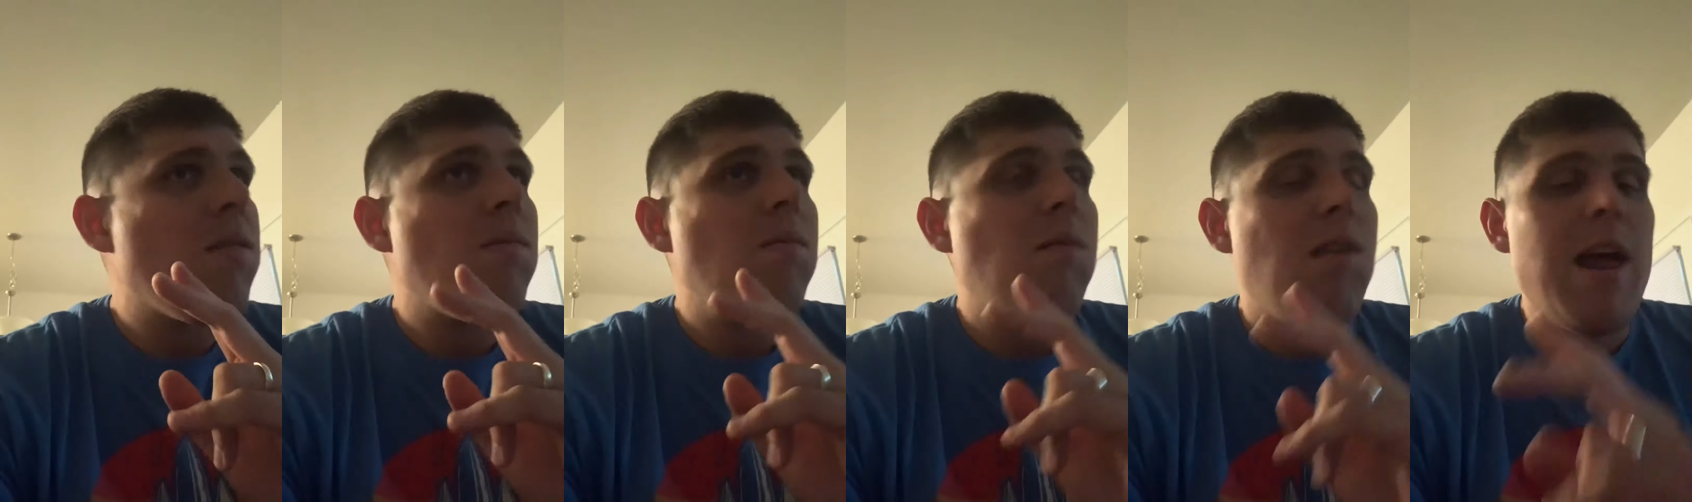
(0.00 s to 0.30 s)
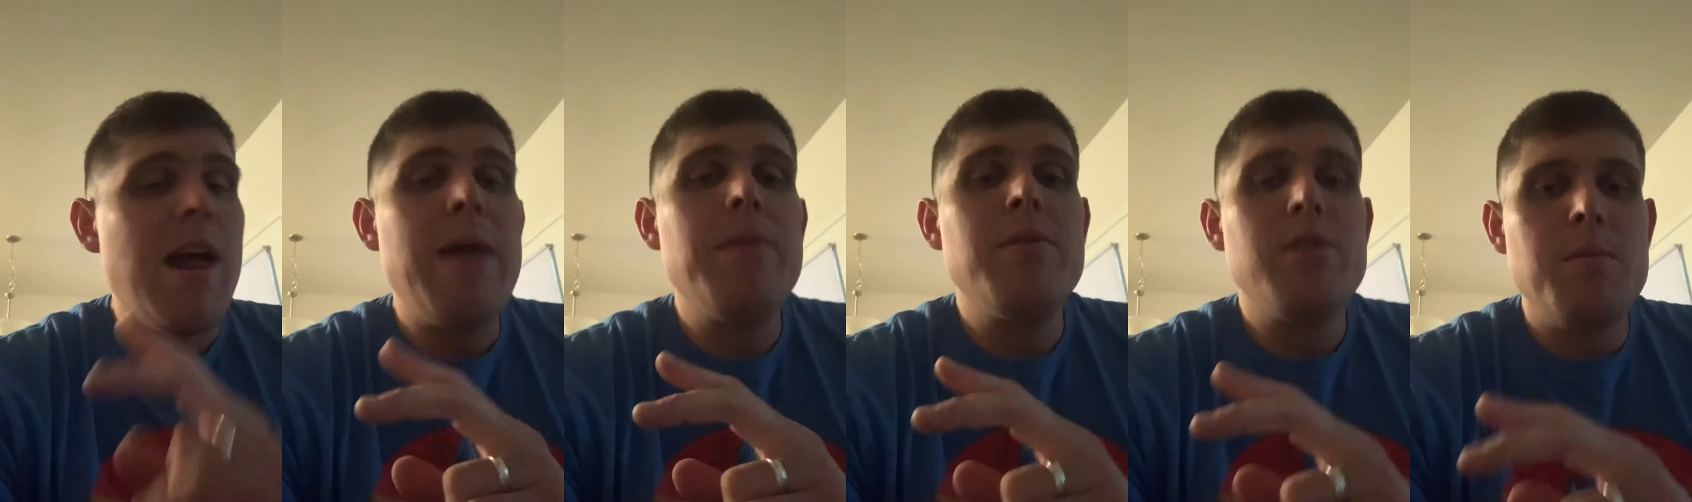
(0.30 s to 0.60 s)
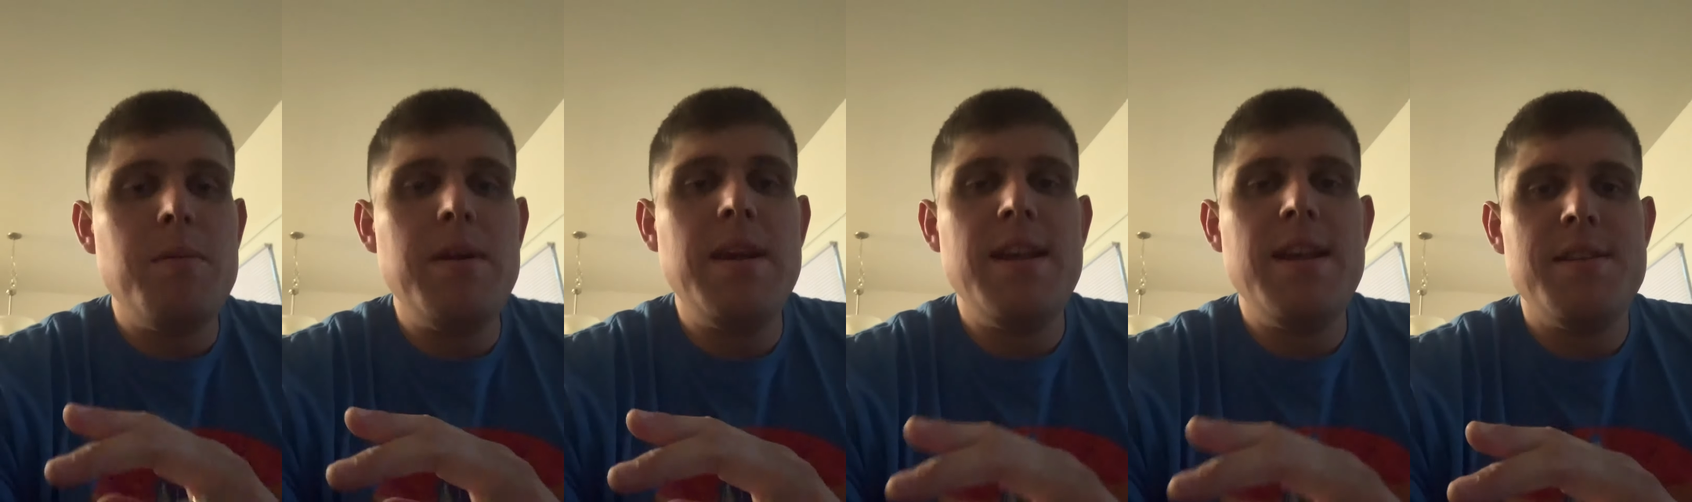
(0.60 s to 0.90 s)
I am going to be
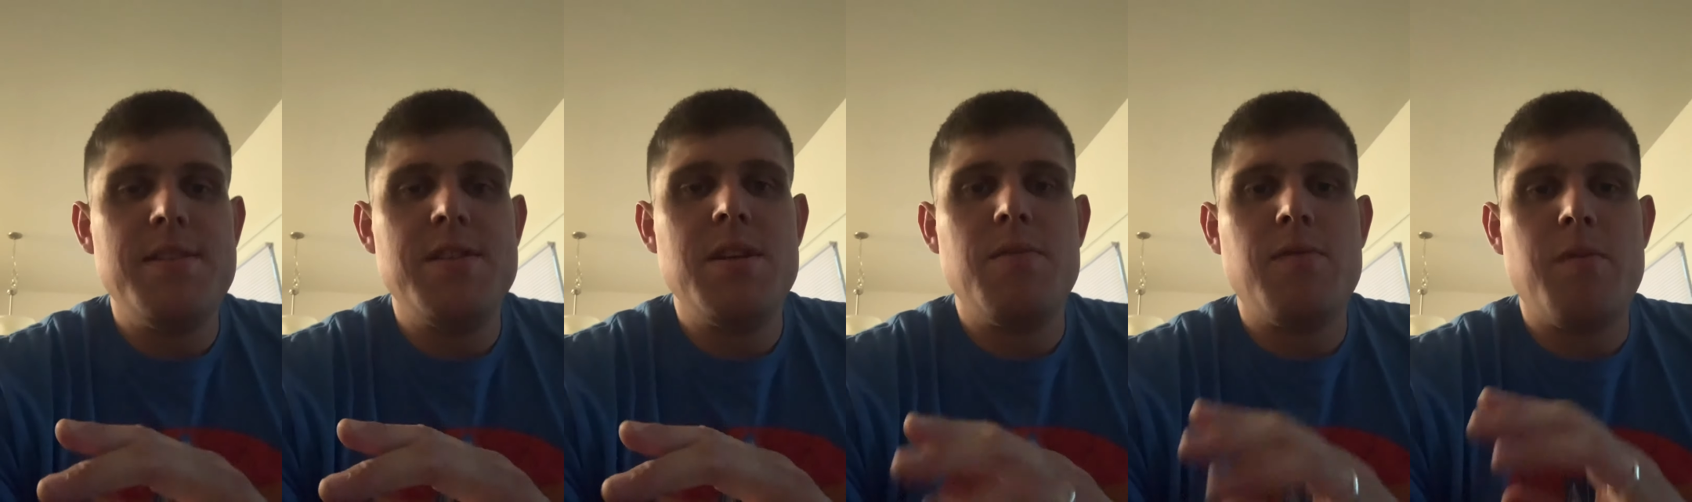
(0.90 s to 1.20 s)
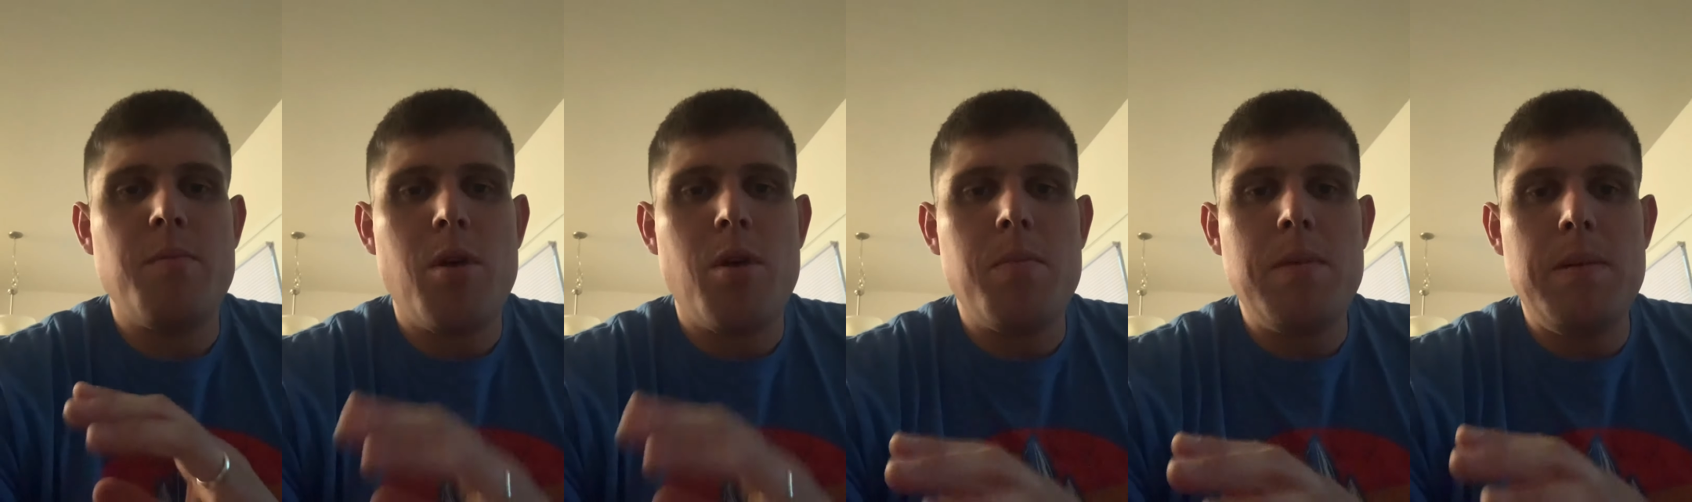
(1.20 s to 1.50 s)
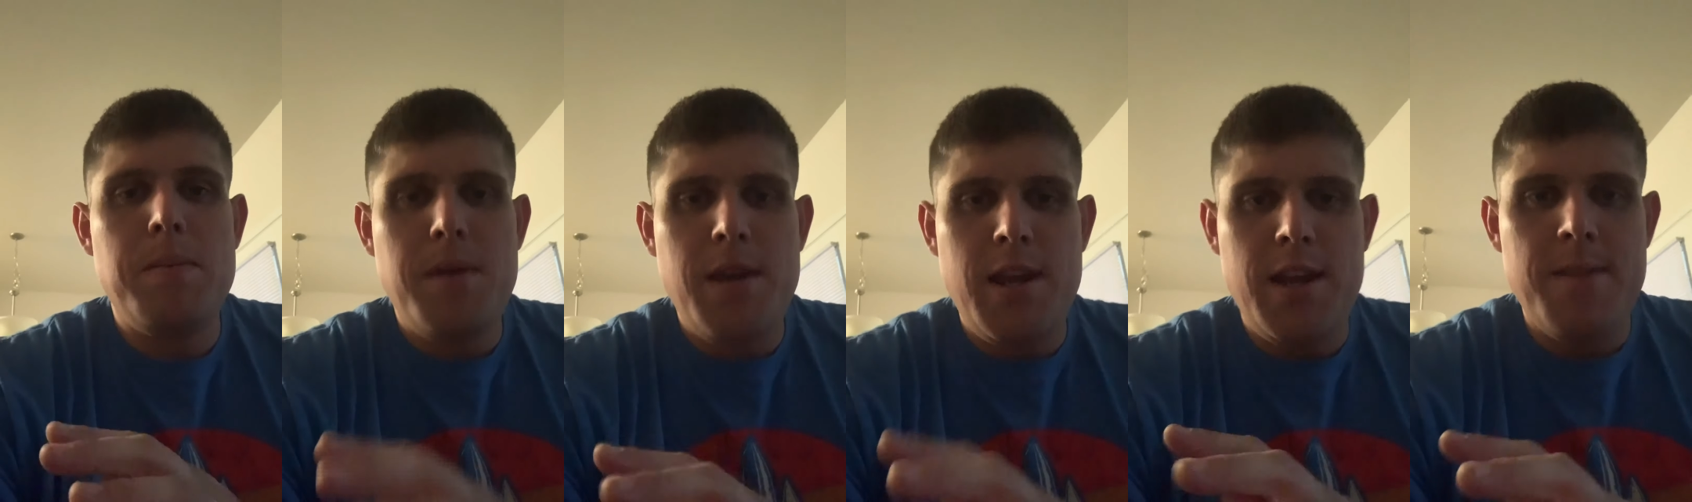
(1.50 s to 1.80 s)
getting some from
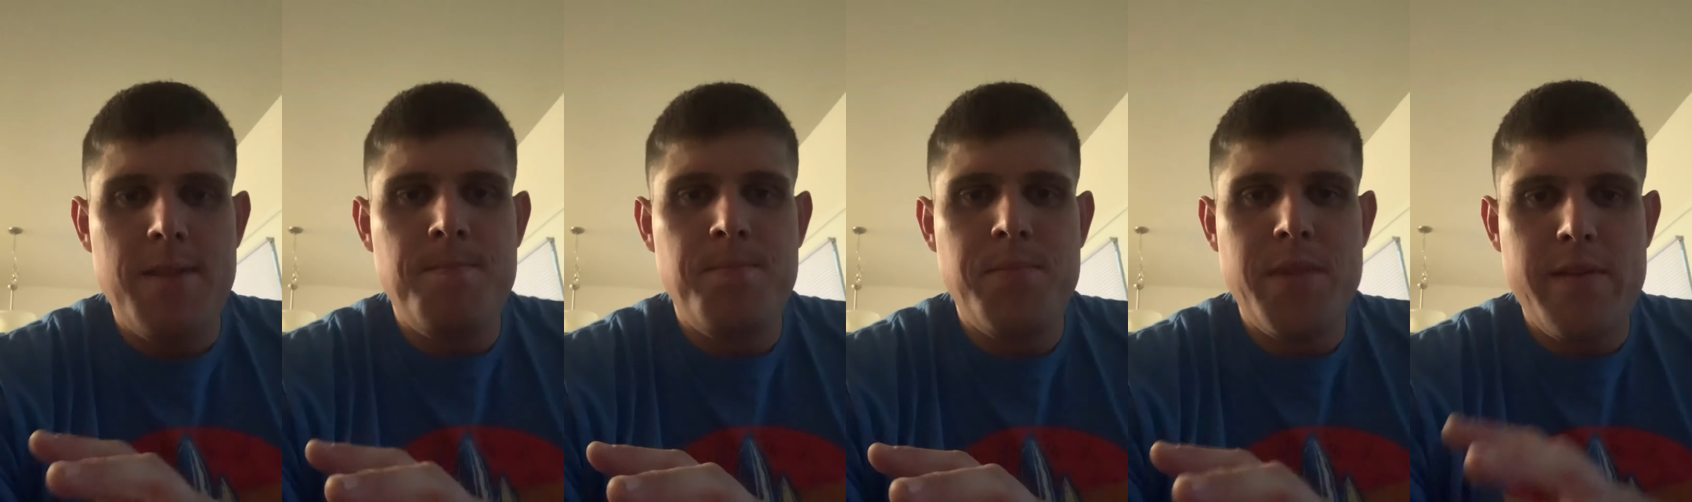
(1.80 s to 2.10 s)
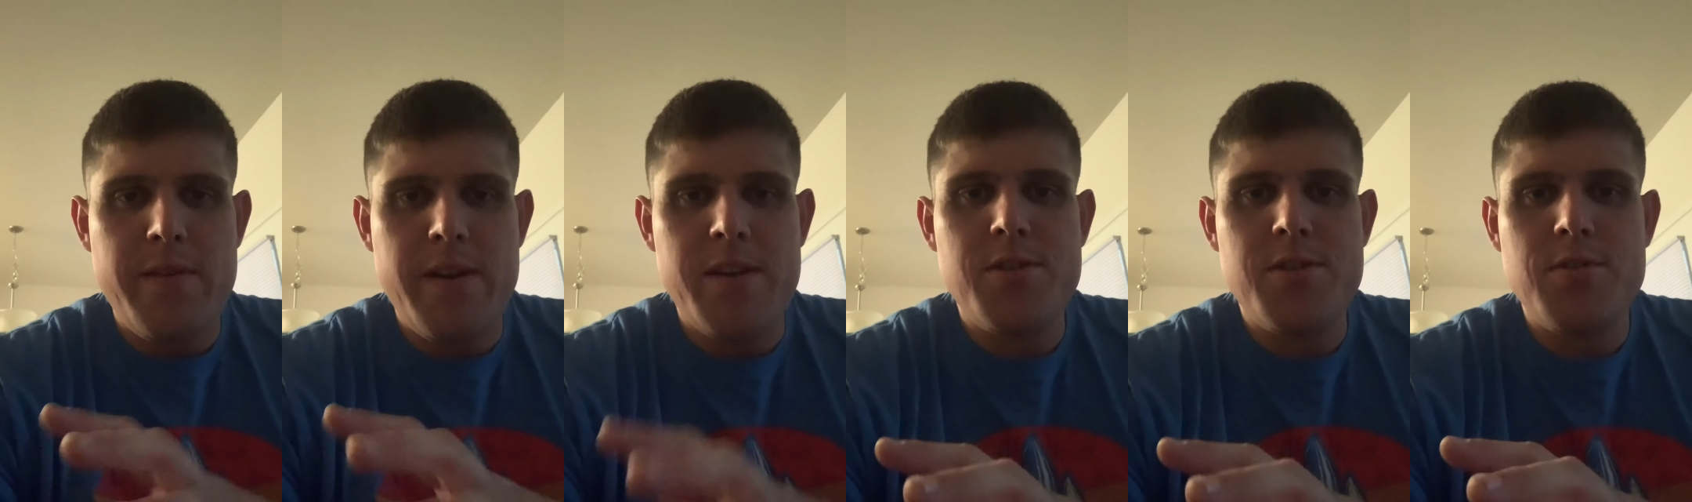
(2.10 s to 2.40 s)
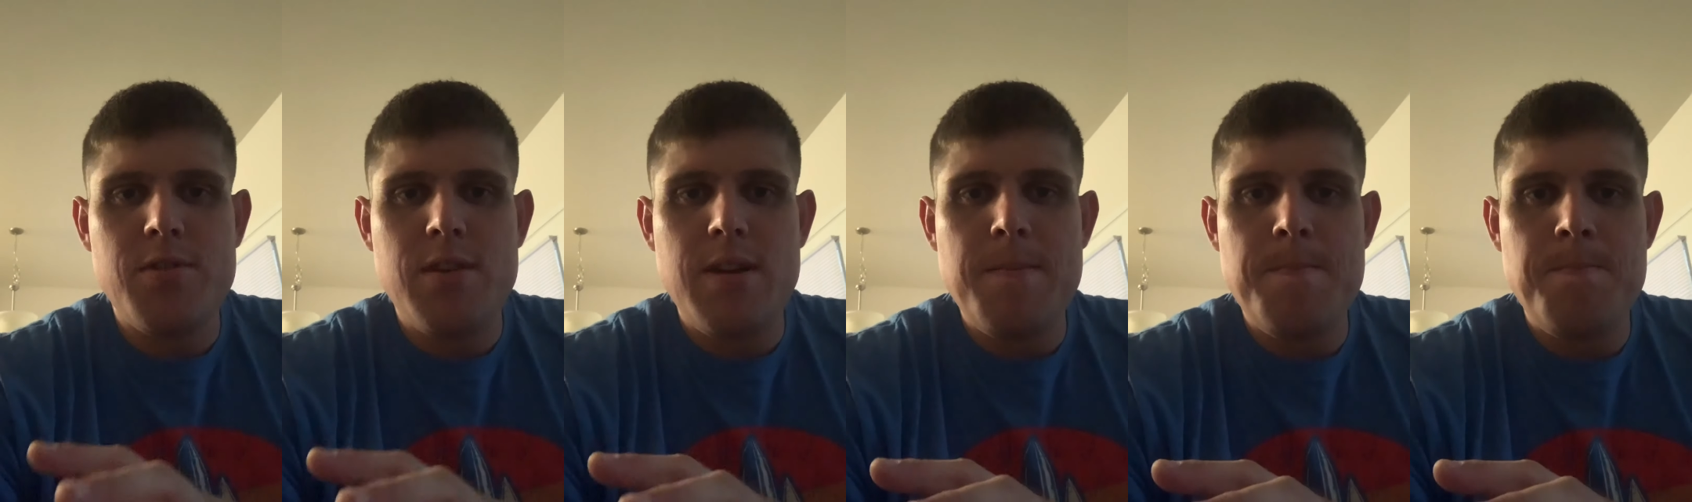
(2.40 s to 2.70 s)
RBP
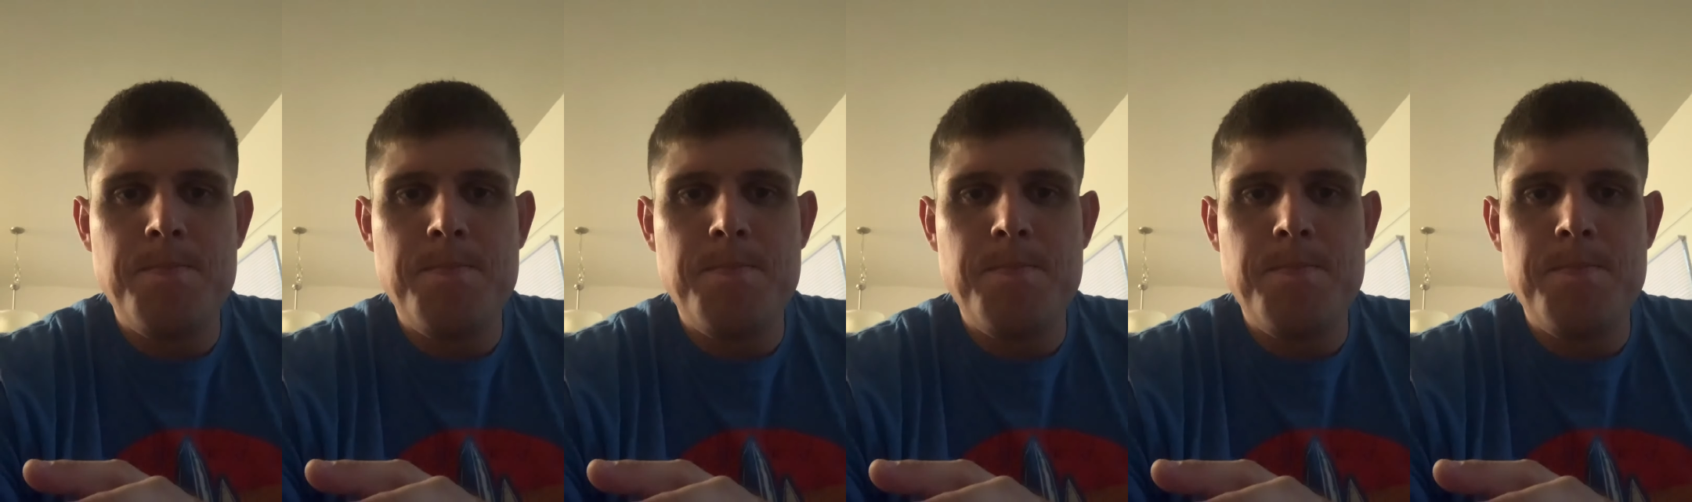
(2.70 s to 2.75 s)
eventually.